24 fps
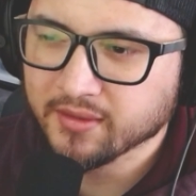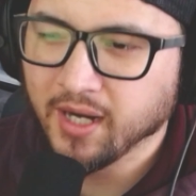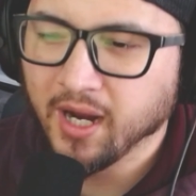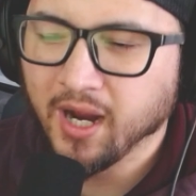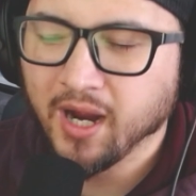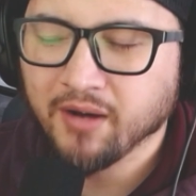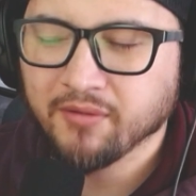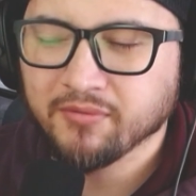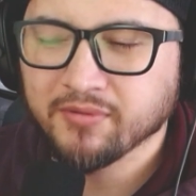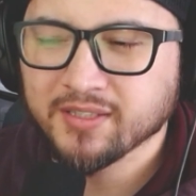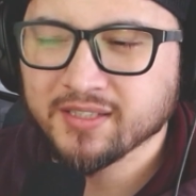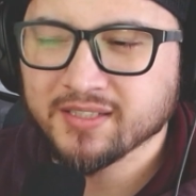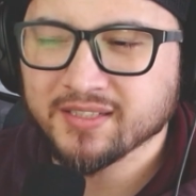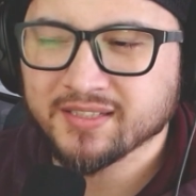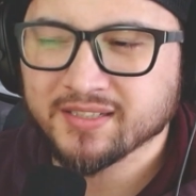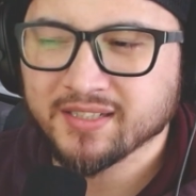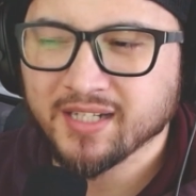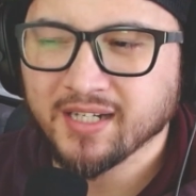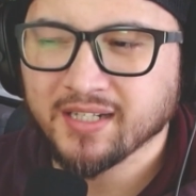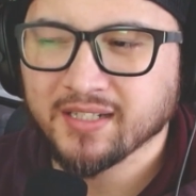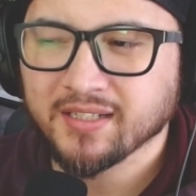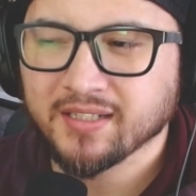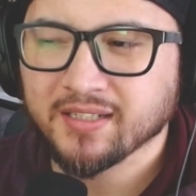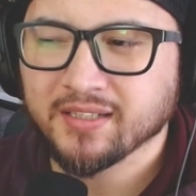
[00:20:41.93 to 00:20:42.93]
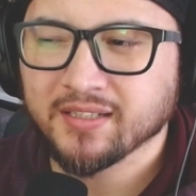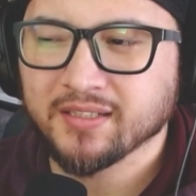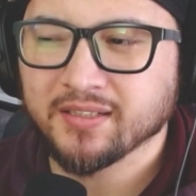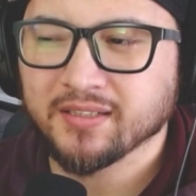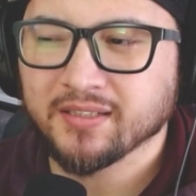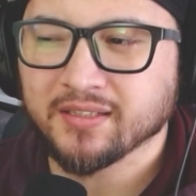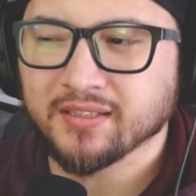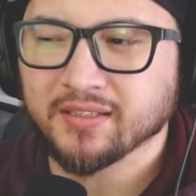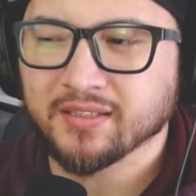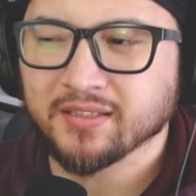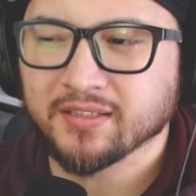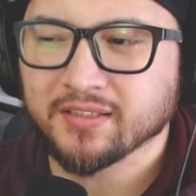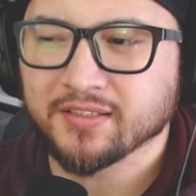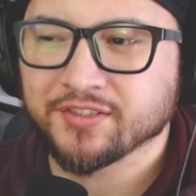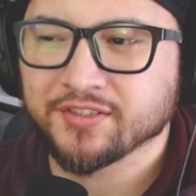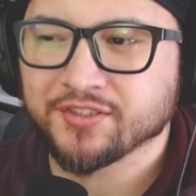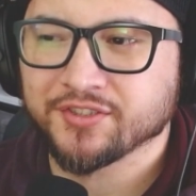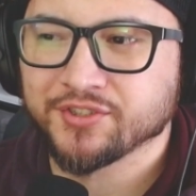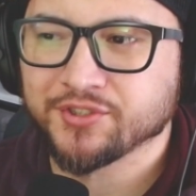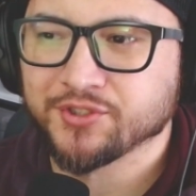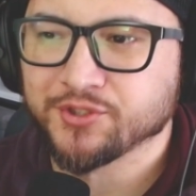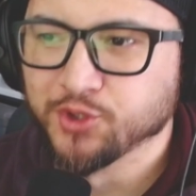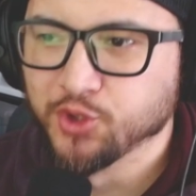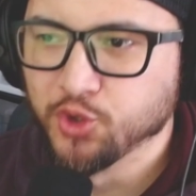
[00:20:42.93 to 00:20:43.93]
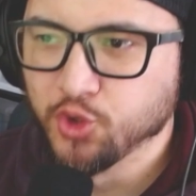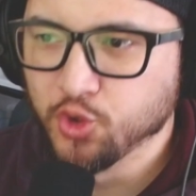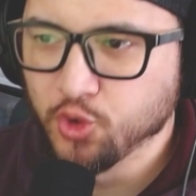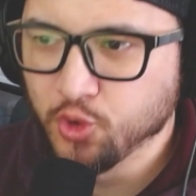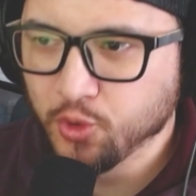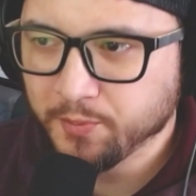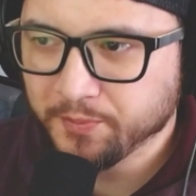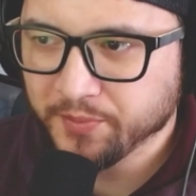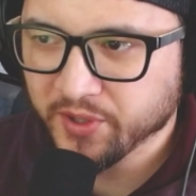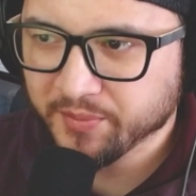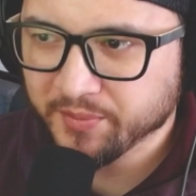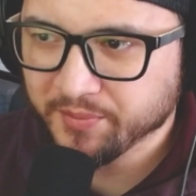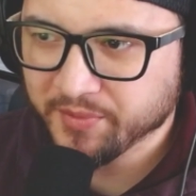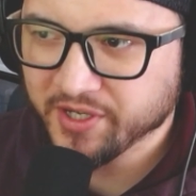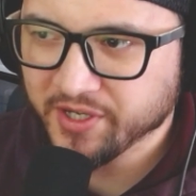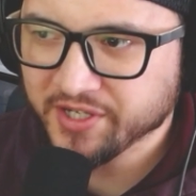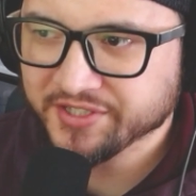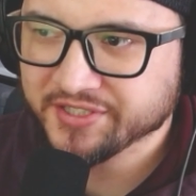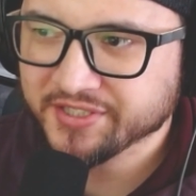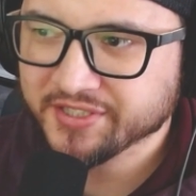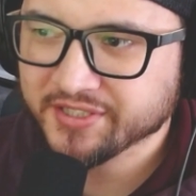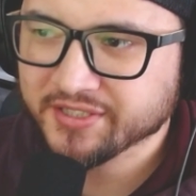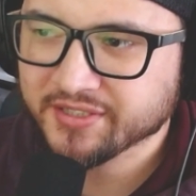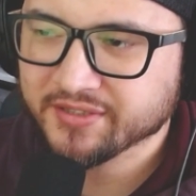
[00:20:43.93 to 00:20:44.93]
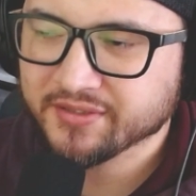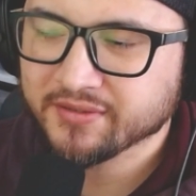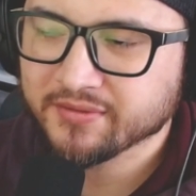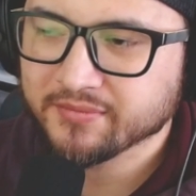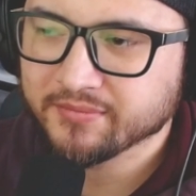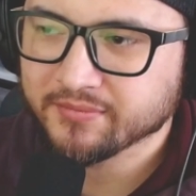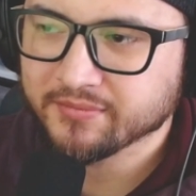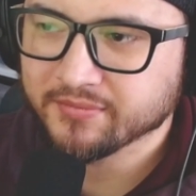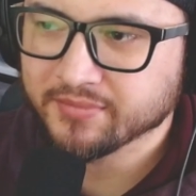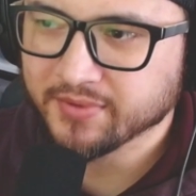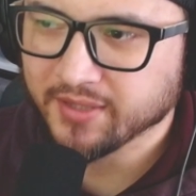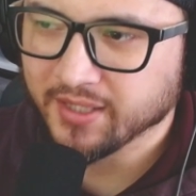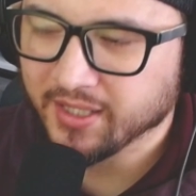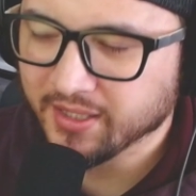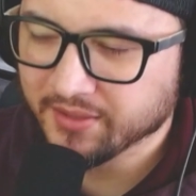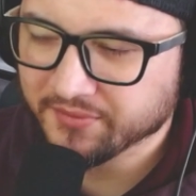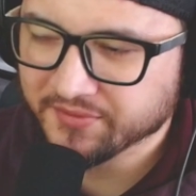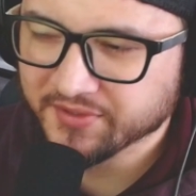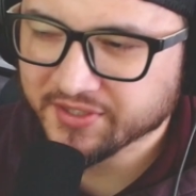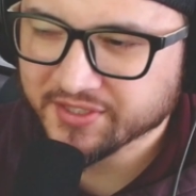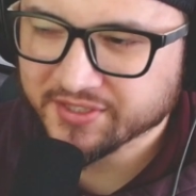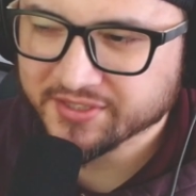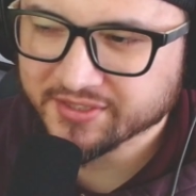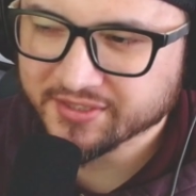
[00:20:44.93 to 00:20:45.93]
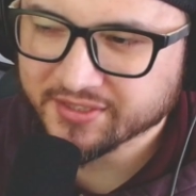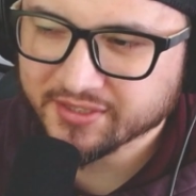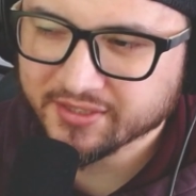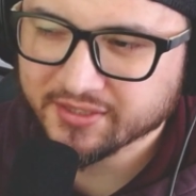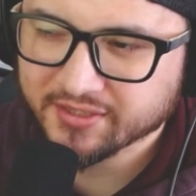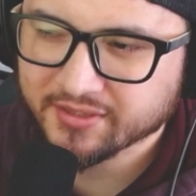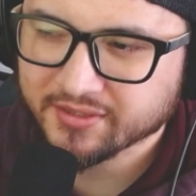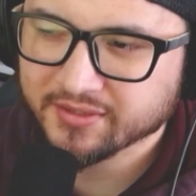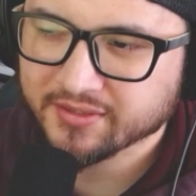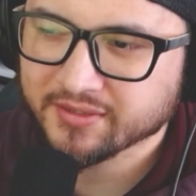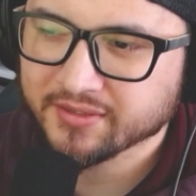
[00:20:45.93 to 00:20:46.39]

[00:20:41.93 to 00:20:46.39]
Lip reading: wouldn't say super busted. Obviously,